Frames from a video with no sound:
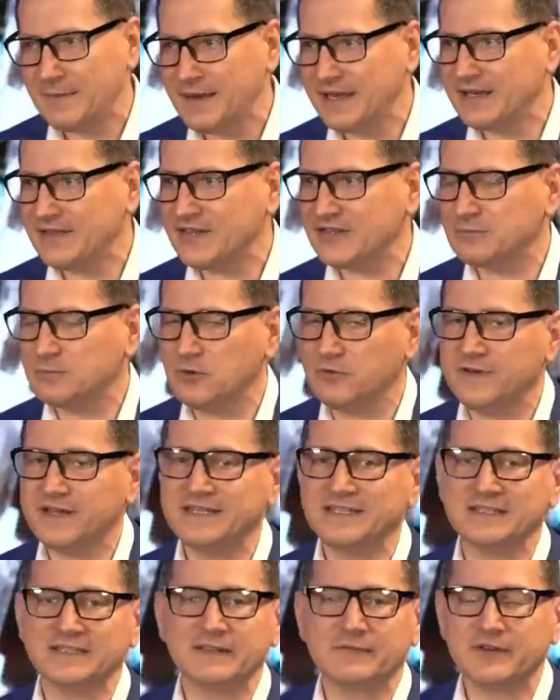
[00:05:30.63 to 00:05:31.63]
into this movie,
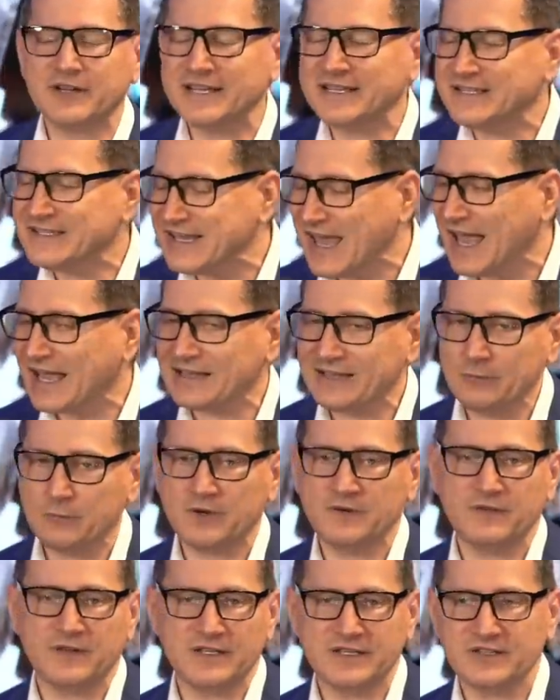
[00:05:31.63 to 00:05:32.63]
delivered exactly
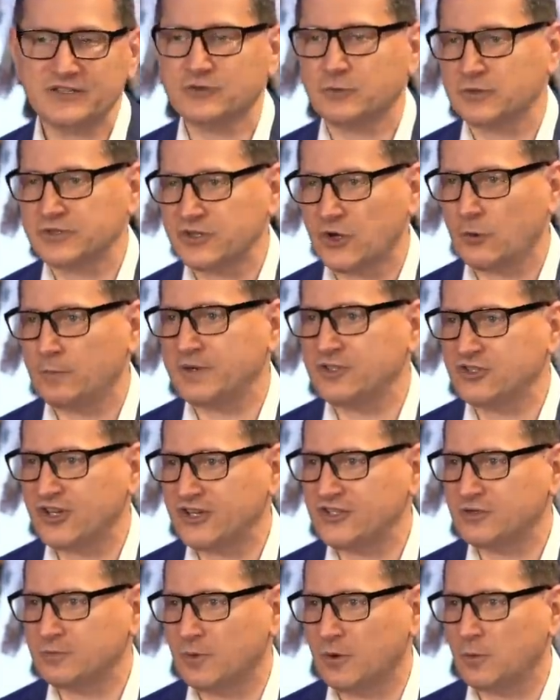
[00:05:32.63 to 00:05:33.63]
what Vin Diesel was hoping
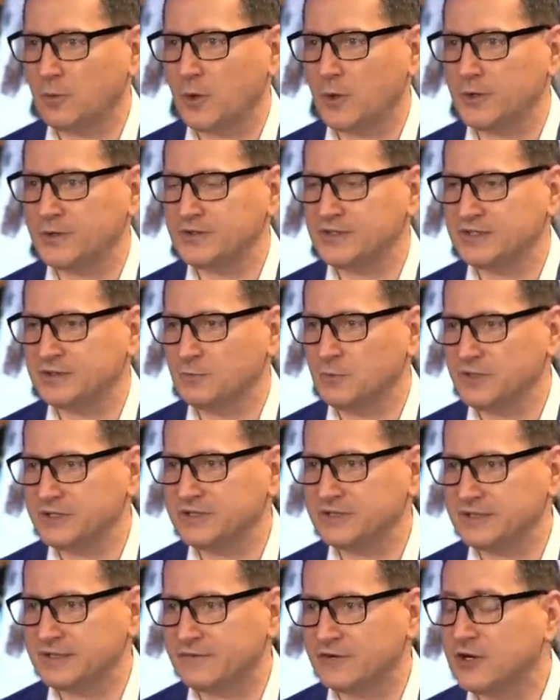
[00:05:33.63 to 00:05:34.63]
Jason Momoa to, would
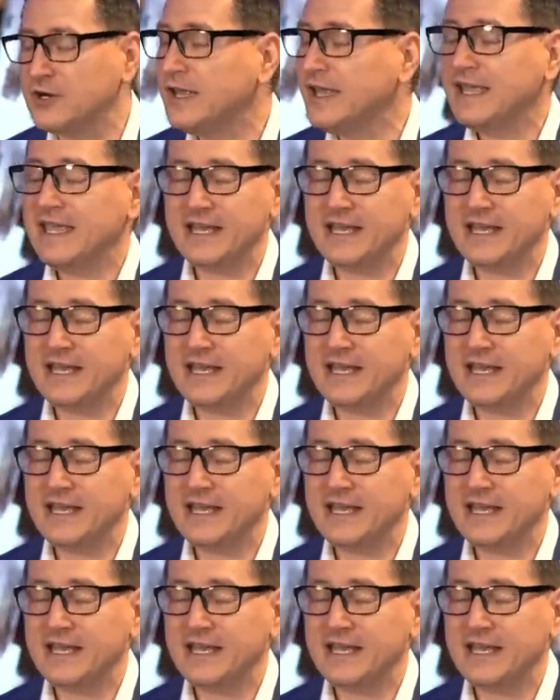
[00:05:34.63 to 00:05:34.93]
deliver,